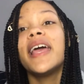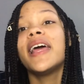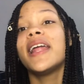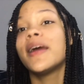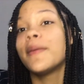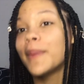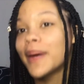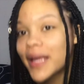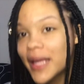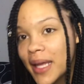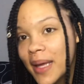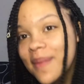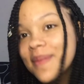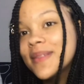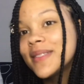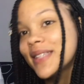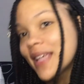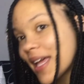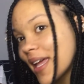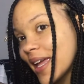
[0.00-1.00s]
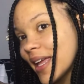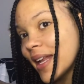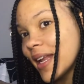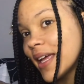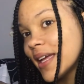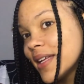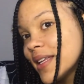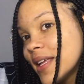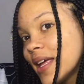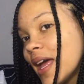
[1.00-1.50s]
and I'm gonna keep saying it.
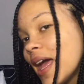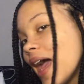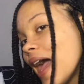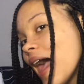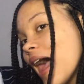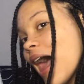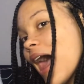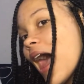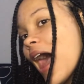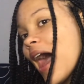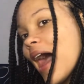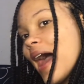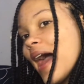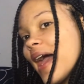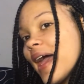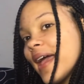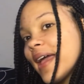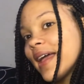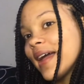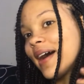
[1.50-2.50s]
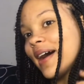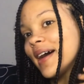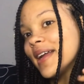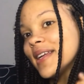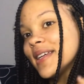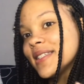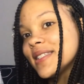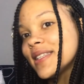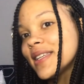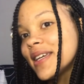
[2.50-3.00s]
I
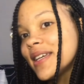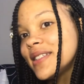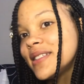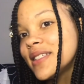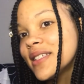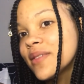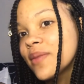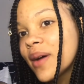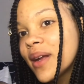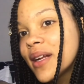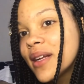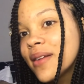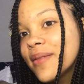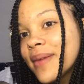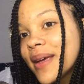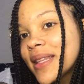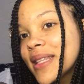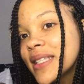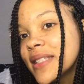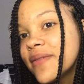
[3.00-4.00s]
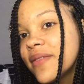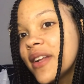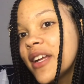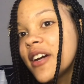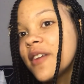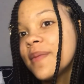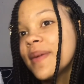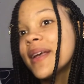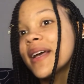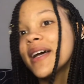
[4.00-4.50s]
honestly just wanted to make this video
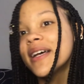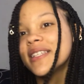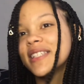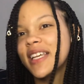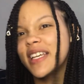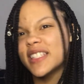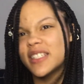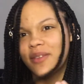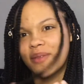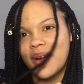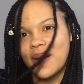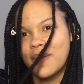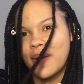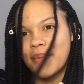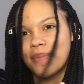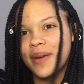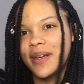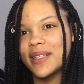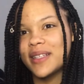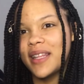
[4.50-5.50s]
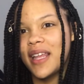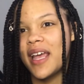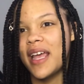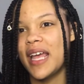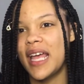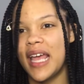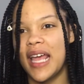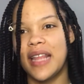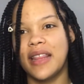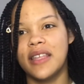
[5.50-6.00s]
because it's around my
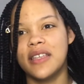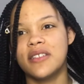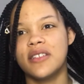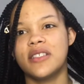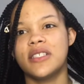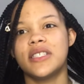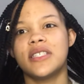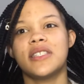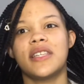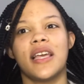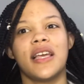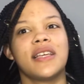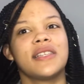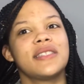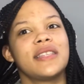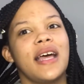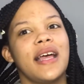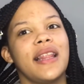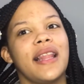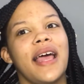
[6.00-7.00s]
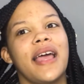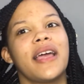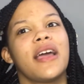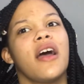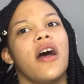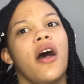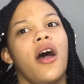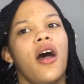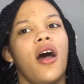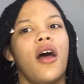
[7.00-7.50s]
birthday and these are just things that like
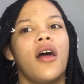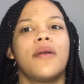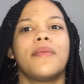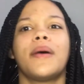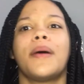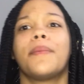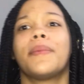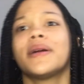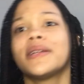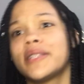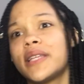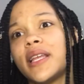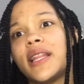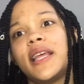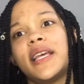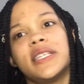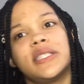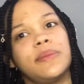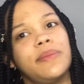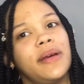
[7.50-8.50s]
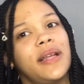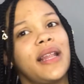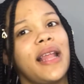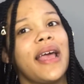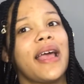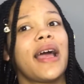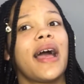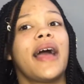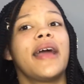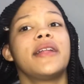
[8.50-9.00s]
are on my birthday list but
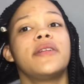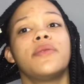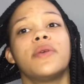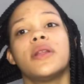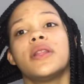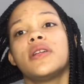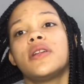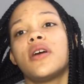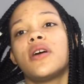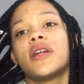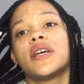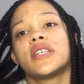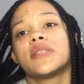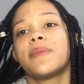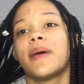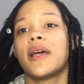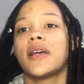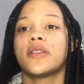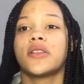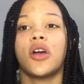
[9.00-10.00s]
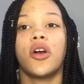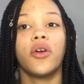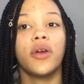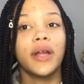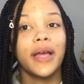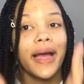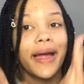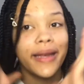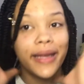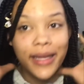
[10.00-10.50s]
like I really don't expect so I already
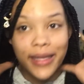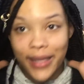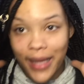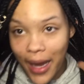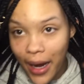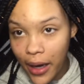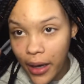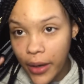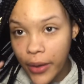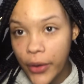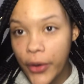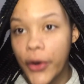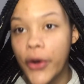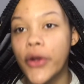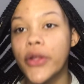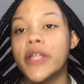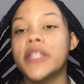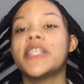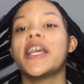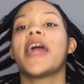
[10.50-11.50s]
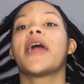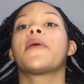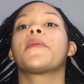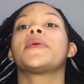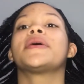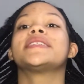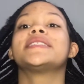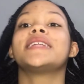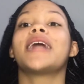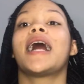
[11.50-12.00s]
got this hair girl this hair
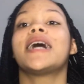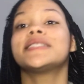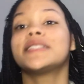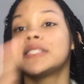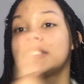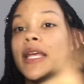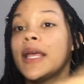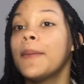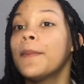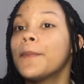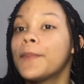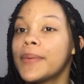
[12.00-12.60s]
was not cheap